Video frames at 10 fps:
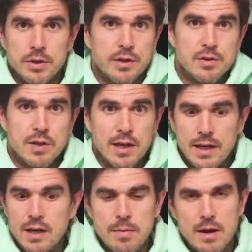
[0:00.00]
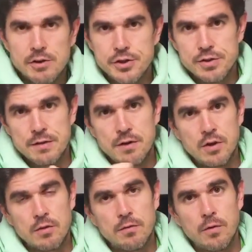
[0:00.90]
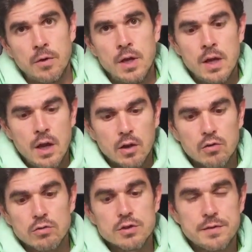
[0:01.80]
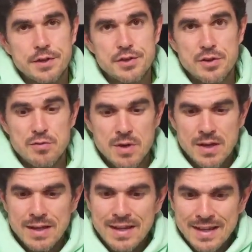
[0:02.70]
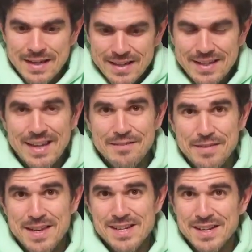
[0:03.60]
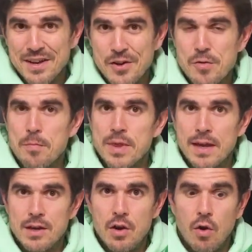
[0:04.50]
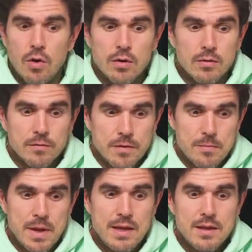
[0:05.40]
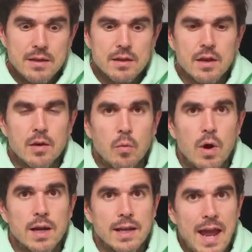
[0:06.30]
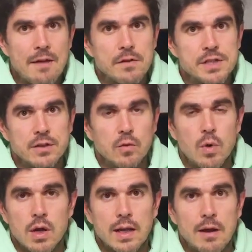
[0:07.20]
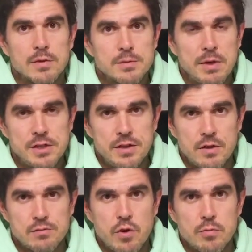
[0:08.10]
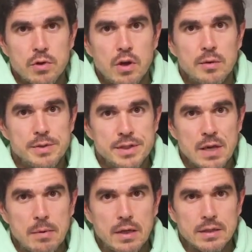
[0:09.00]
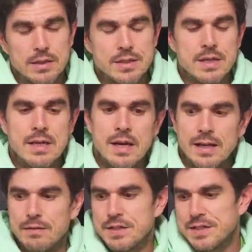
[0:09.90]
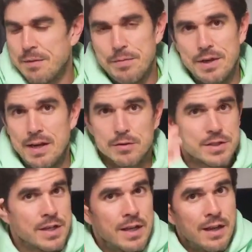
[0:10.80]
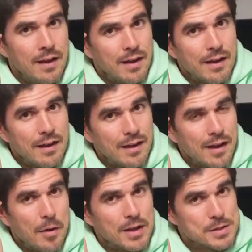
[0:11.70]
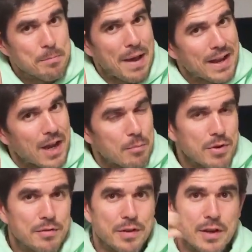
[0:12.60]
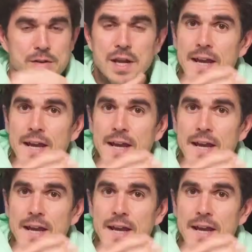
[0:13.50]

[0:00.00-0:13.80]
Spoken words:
You could do that in any pair of shoes. If you're looking for a CrossFit shoe, give these a go, but they're not, for me, going to work in every single workout, especially those rope climbs and double unders. But have something else as a backup for those.